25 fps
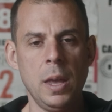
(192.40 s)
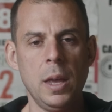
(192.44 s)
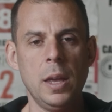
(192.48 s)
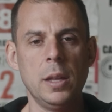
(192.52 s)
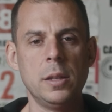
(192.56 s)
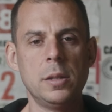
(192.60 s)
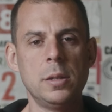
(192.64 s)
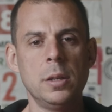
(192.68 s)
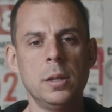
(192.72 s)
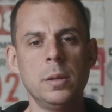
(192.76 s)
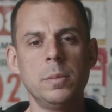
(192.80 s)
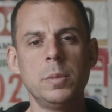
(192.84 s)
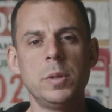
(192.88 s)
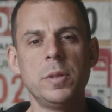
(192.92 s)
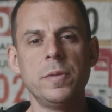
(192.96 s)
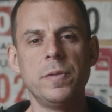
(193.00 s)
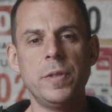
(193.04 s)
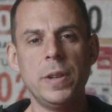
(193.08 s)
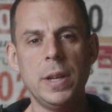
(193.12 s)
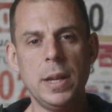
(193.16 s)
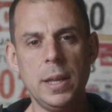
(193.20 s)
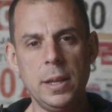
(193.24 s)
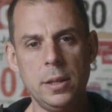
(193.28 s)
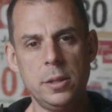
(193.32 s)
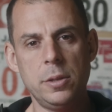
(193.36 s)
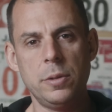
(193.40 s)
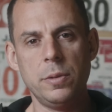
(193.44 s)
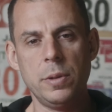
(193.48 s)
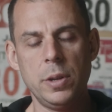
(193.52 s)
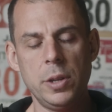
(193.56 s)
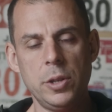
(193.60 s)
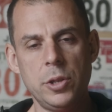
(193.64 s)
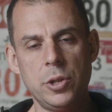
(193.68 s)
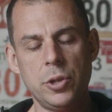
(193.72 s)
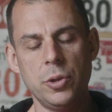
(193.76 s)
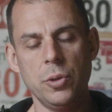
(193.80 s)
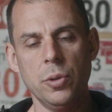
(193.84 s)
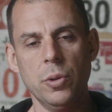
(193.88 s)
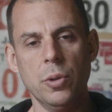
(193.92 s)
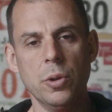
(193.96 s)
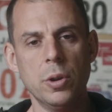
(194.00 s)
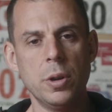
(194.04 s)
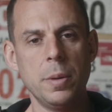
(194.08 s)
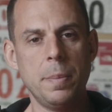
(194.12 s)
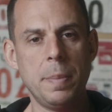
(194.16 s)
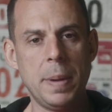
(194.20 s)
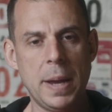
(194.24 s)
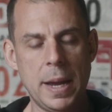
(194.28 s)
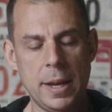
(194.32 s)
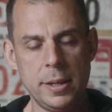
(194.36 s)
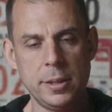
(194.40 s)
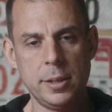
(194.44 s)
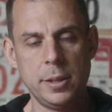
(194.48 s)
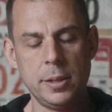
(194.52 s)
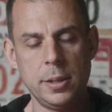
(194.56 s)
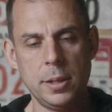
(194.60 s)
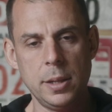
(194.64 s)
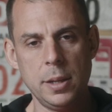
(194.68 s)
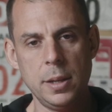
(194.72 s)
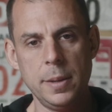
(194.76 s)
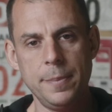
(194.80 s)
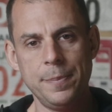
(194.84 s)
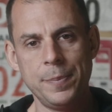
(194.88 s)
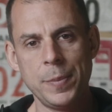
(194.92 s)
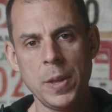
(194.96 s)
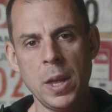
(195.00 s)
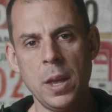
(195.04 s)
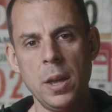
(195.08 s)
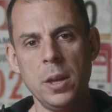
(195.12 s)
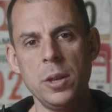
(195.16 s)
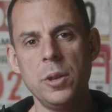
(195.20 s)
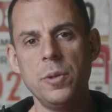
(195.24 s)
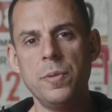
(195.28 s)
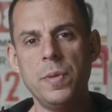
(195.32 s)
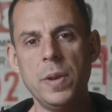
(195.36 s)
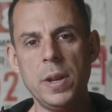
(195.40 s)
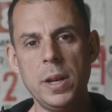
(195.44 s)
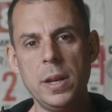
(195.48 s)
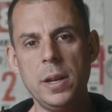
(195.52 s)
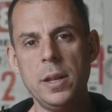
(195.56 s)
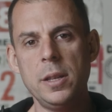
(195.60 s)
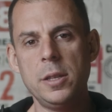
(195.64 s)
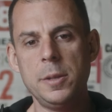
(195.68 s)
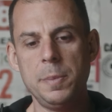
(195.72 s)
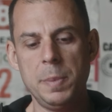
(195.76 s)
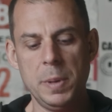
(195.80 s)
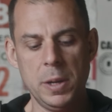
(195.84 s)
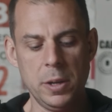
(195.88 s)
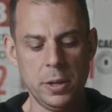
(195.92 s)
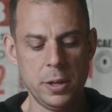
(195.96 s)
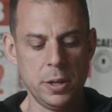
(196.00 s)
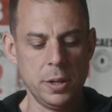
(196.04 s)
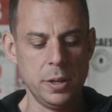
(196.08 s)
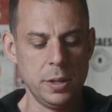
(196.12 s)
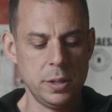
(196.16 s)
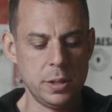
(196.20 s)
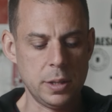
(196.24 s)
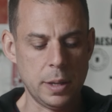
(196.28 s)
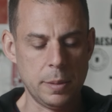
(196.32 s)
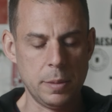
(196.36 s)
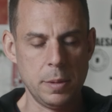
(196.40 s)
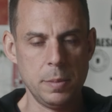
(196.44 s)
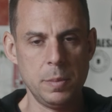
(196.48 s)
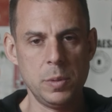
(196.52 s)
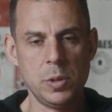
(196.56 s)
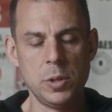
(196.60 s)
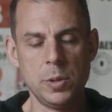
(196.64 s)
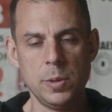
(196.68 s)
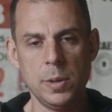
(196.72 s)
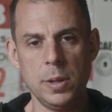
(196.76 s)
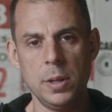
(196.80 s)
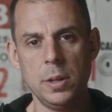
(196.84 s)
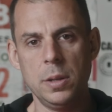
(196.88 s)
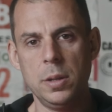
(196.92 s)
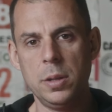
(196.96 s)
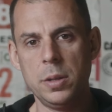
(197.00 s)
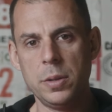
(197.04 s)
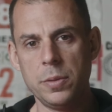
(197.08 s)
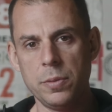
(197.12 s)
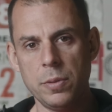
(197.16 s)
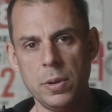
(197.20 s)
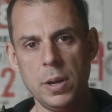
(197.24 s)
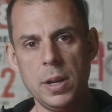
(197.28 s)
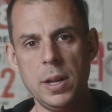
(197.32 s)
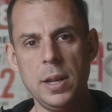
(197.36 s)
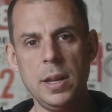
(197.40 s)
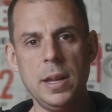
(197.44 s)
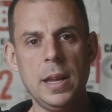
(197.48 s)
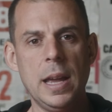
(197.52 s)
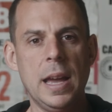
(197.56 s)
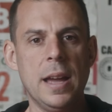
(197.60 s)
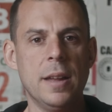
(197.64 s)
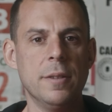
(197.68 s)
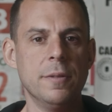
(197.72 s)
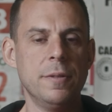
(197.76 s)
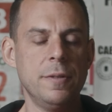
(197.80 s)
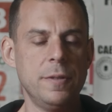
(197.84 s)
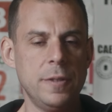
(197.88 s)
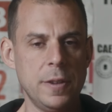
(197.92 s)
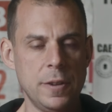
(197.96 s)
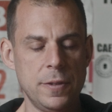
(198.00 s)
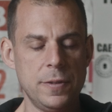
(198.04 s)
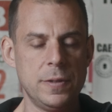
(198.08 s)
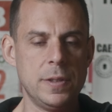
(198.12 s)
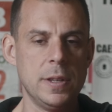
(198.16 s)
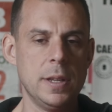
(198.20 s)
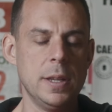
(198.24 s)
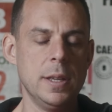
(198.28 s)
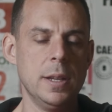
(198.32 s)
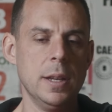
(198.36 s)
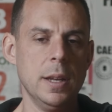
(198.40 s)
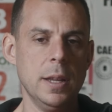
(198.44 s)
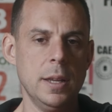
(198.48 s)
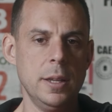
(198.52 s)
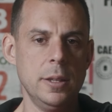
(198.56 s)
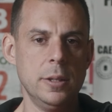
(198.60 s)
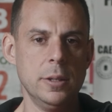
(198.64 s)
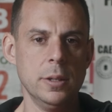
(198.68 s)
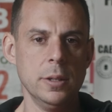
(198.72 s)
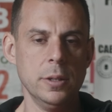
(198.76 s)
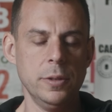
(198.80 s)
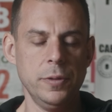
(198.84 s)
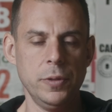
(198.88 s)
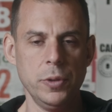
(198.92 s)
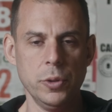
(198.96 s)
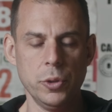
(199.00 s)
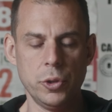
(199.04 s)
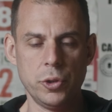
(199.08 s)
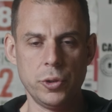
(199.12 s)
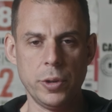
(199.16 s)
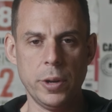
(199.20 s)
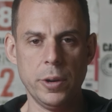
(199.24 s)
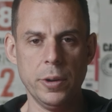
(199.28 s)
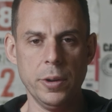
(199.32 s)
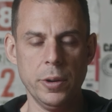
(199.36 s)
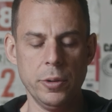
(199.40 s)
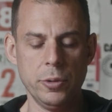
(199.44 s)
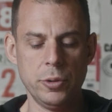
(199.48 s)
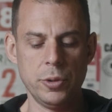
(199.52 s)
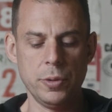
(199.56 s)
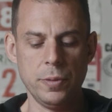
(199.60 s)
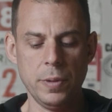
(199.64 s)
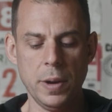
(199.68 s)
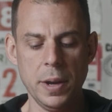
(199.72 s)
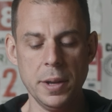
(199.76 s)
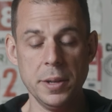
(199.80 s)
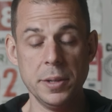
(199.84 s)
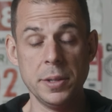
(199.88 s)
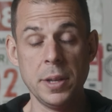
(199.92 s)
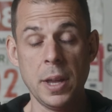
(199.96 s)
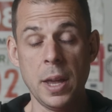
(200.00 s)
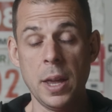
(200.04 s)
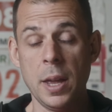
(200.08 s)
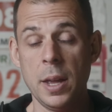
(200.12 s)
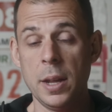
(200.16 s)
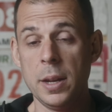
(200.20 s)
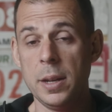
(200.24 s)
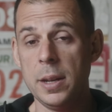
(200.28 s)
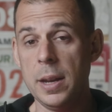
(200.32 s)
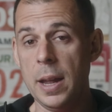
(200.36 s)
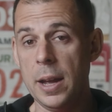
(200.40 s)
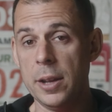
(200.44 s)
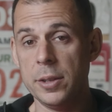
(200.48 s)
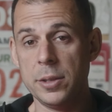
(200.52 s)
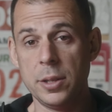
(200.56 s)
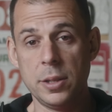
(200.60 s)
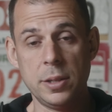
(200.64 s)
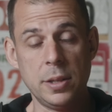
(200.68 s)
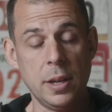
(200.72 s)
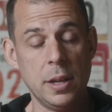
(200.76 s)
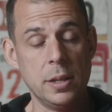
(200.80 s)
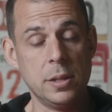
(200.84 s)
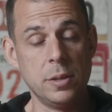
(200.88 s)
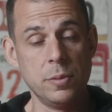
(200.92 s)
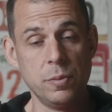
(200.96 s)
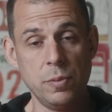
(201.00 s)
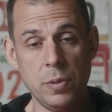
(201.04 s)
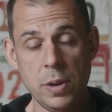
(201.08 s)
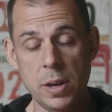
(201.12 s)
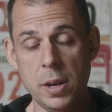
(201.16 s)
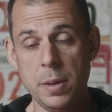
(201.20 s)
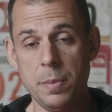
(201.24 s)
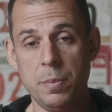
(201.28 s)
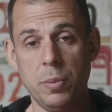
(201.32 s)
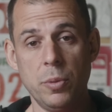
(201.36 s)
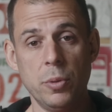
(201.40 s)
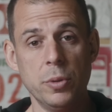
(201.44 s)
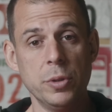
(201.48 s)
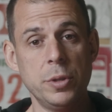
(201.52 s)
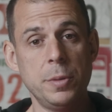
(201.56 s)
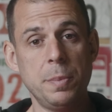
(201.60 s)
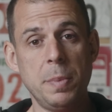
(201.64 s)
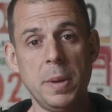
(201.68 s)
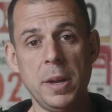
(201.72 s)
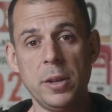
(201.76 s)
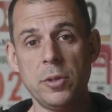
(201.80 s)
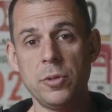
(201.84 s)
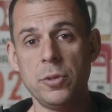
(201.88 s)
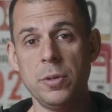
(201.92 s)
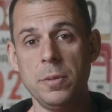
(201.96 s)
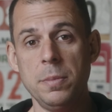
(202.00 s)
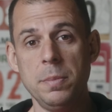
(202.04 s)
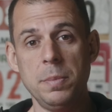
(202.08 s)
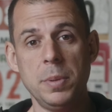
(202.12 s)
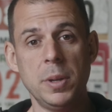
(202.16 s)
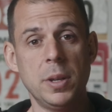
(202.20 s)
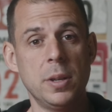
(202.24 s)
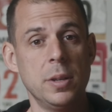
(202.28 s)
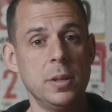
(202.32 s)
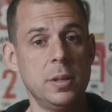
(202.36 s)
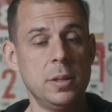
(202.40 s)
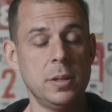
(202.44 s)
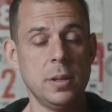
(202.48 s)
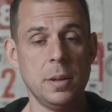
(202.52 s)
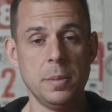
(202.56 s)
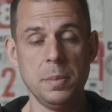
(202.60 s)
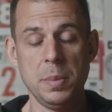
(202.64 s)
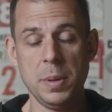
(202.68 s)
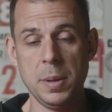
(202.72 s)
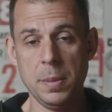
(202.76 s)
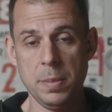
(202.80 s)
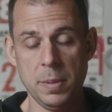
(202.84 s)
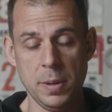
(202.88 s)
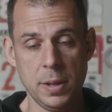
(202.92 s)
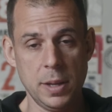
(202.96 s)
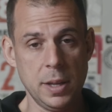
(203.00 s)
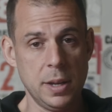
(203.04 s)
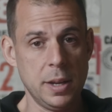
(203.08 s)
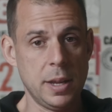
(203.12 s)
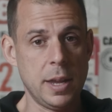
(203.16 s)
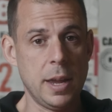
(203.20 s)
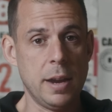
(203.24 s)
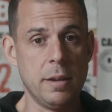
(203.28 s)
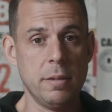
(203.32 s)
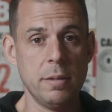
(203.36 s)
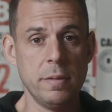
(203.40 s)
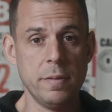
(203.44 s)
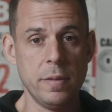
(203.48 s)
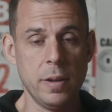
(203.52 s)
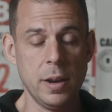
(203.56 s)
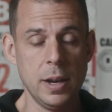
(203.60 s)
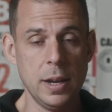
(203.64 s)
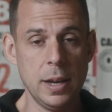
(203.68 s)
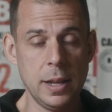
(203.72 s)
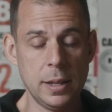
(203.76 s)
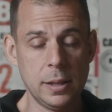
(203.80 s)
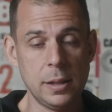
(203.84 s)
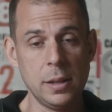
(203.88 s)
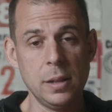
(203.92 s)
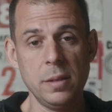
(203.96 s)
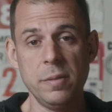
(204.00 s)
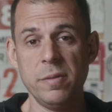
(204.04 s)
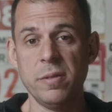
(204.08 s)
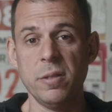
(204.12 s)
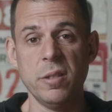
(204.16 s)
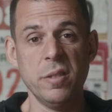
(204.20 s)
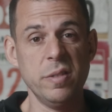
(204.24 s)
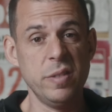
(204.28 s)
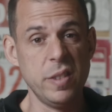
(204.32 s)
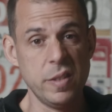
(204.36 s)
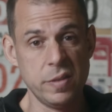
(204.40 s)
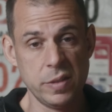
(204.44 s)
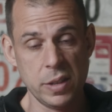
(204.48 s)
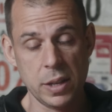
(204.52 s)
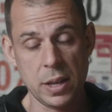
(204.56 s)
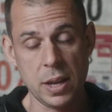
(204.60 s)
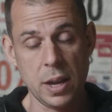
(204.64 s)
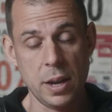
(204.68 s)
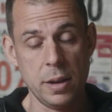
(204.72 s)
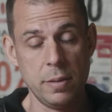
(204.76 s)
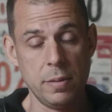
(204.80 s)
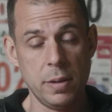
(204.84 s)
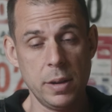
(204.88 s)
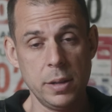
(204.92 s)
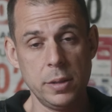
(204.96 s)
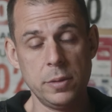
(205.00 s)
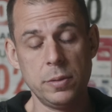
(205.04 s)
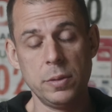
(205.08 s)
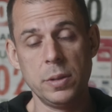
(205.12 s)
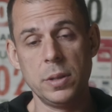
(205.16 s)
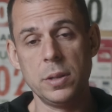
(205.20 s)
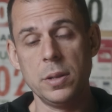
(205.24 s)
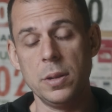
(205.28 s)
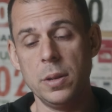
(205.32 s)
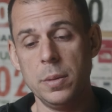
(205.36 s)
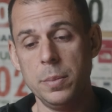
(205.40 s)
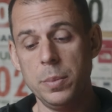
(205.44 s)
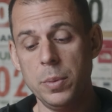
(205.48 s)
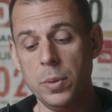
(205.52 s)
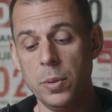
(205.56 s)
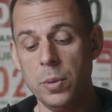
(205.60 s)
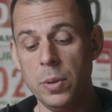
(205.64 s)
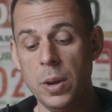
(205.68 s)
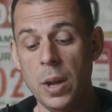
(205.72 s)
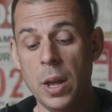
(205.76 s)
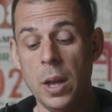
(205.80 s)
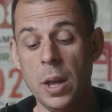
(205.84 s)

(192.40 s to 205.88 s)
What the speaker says: In terms of literage or capacity, you really need to be looking at something between 3 and 15 litres for your trail and ultra race. Now, as I say, it's a really broad spectrum because some people are going to carry very little for a 50k race, for example.